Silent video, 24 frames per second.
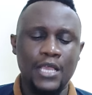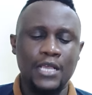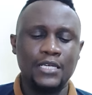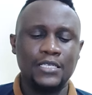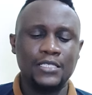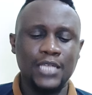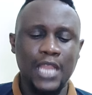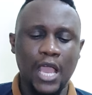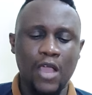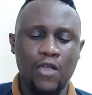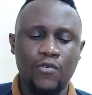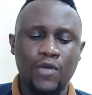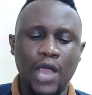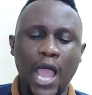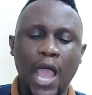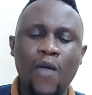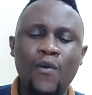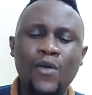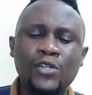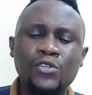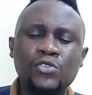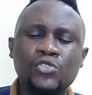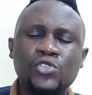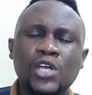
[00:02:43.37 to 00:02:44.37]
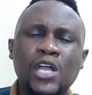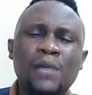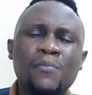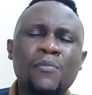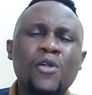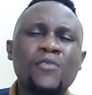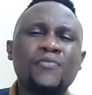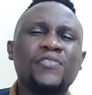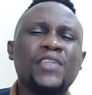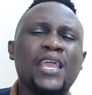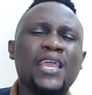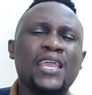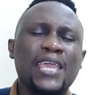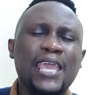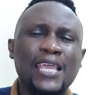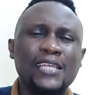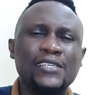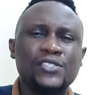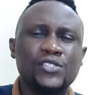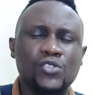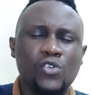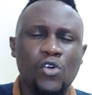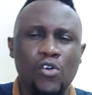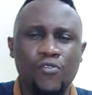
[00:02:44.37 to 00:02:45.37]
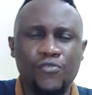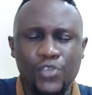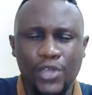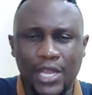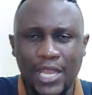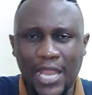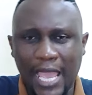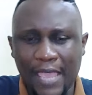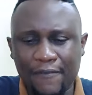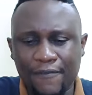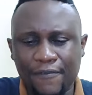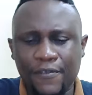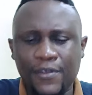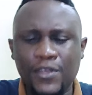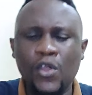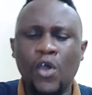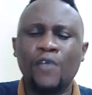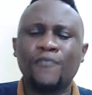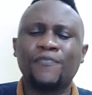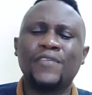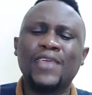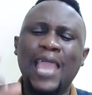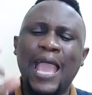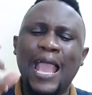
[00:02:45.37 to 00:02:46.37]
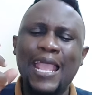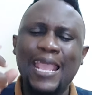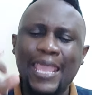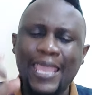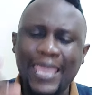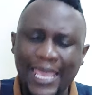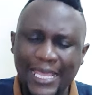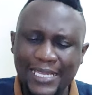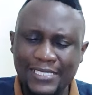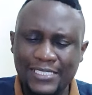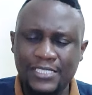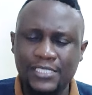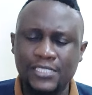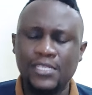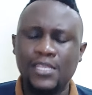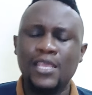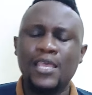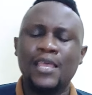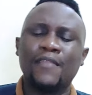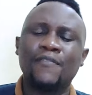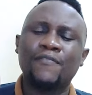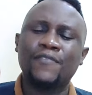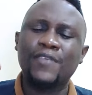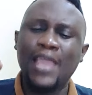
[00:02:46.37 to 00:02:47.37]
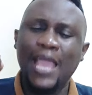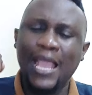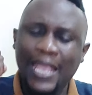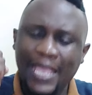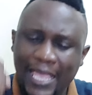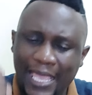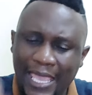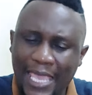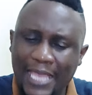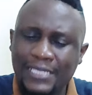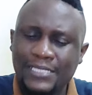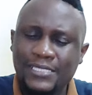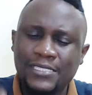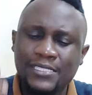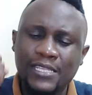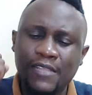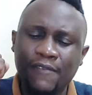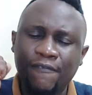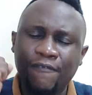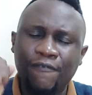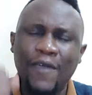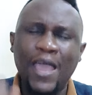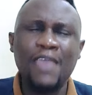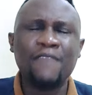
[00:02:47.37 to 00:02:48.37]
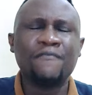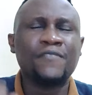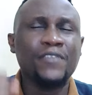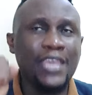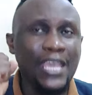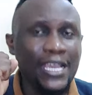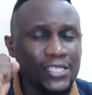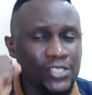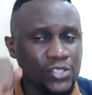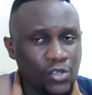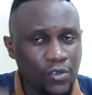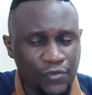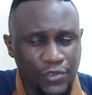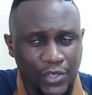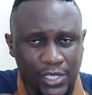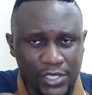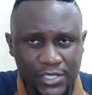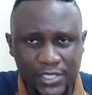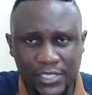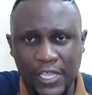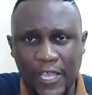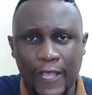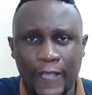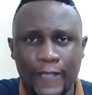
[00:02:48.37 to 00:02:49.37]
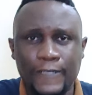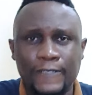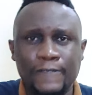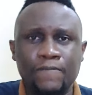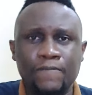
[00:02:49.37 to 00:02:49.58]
Now, I want to talk about the gates of your life. No, there are gates. There are gates, the five gates of your star.